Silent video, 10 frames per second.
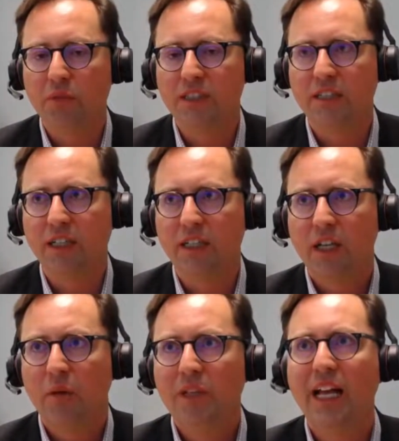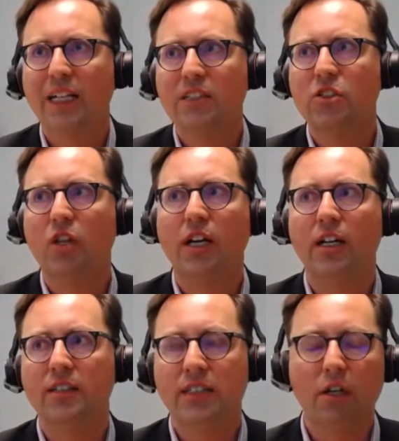But that is
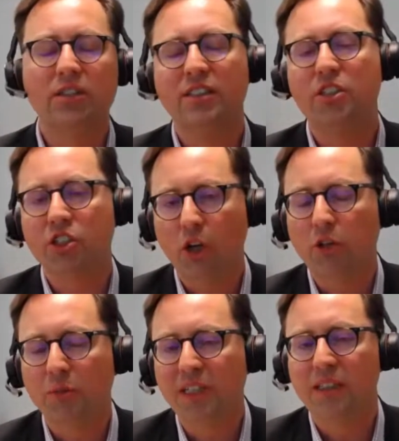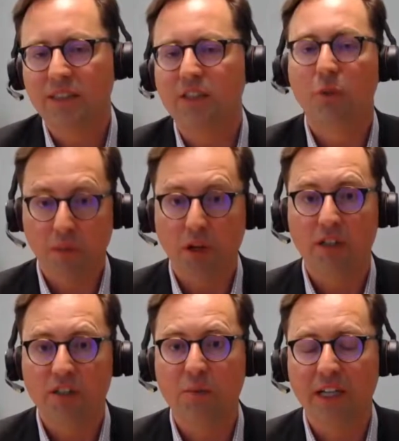a decision that ultimately sits with the
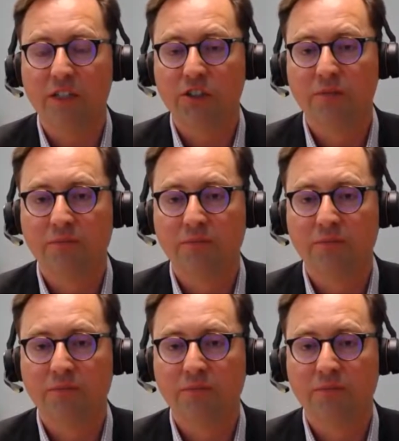policymakers.